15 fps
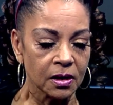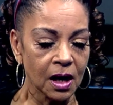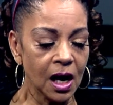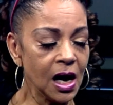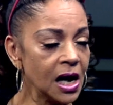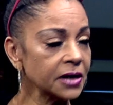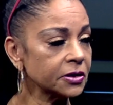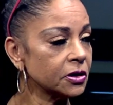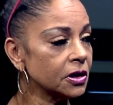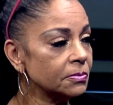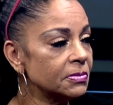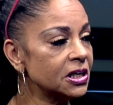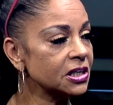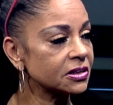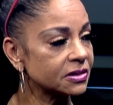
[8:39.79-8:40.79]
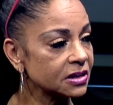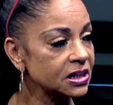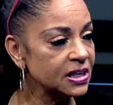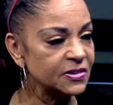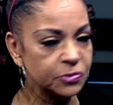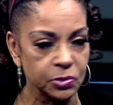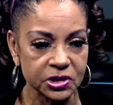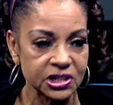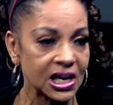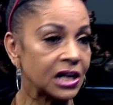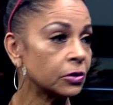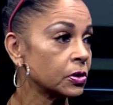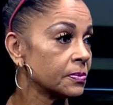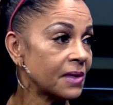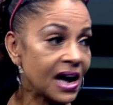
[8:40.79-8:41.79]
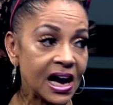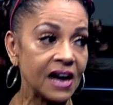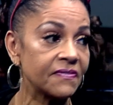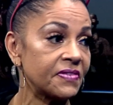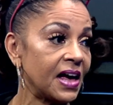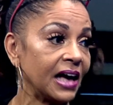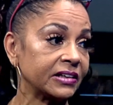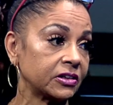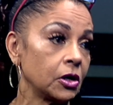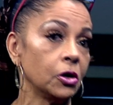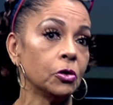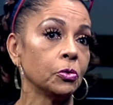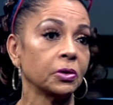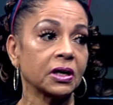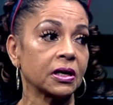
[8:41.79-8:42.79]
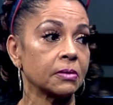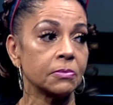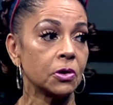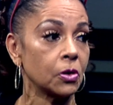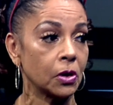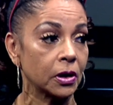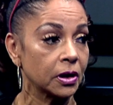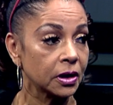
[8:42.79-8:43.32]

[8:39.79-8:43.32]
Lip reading: Honor among thieves, which I don't even have that code anymore.